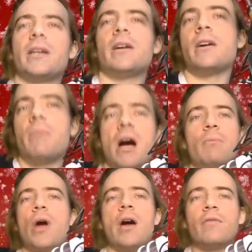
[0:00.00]
Um, I'm
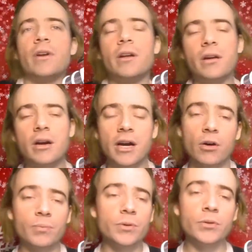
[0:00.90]
proud of it. I
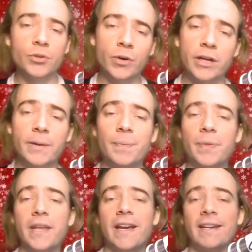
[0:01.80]
hope you enjoyed it
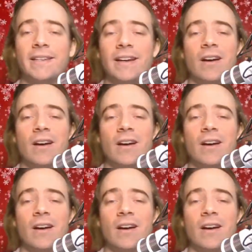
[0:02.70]
and uh,